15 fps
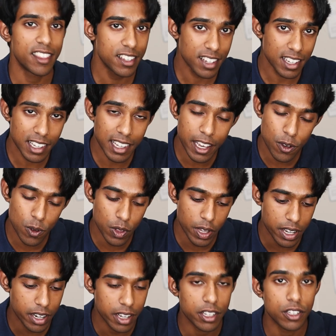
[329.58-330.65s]
this can let you
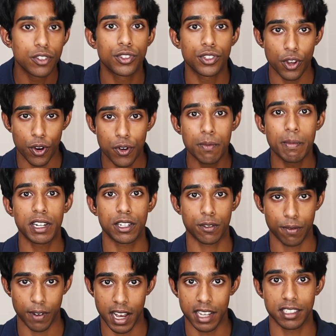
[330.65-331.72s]
learn so much
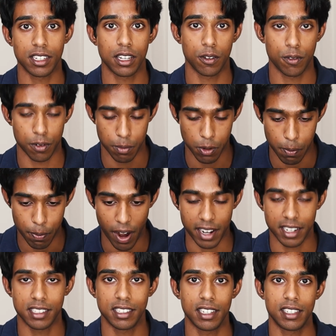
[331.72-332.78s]
faster from your
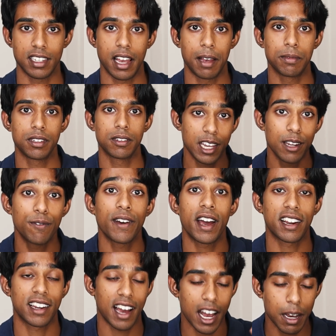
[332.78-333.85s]
practice exams. In
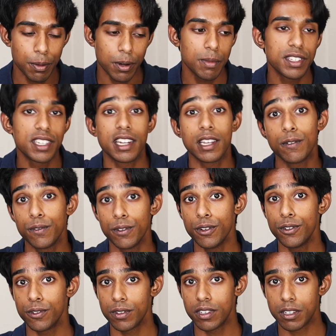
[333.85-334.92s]
fact, I promise that if you
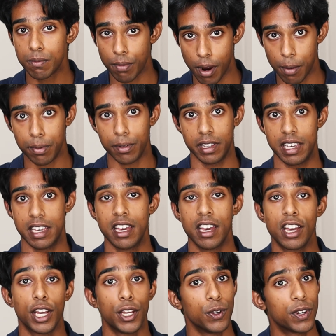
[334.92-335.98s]
do this properly,
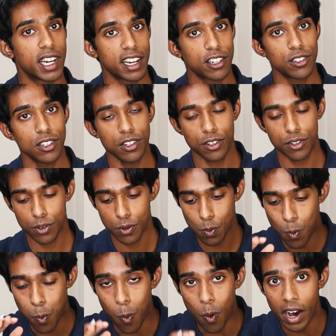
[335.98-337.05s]
you can actually just do
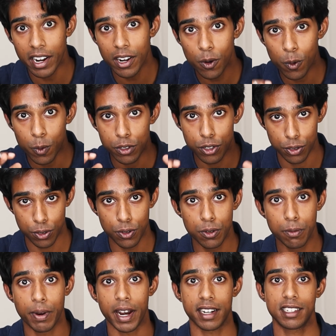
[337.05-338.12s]
1 or
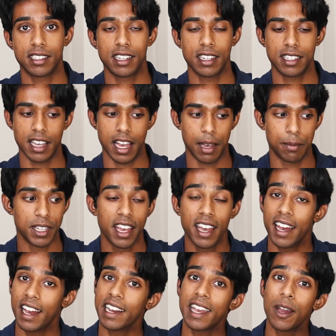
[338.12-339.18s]
2 practice exams
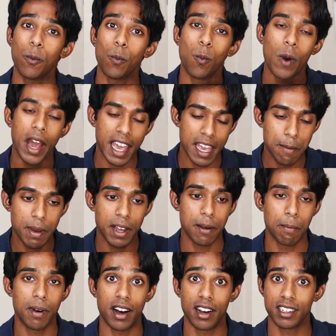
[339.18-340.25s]
and get way better
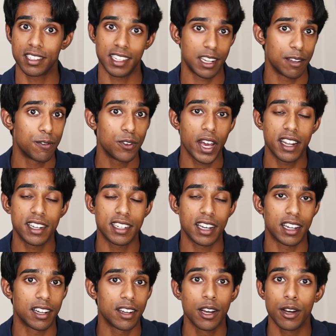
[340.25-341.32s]
marks than if you had
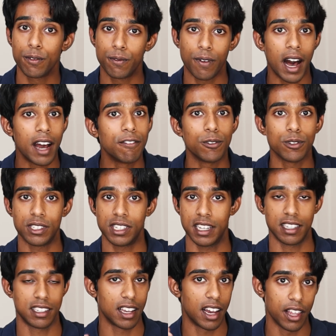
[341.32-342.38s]
done 5 or
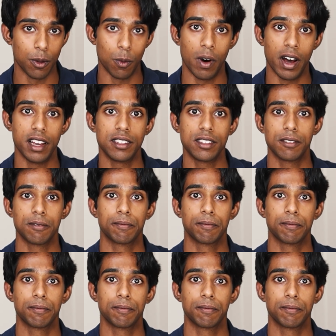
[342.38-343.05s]
6 otherwise.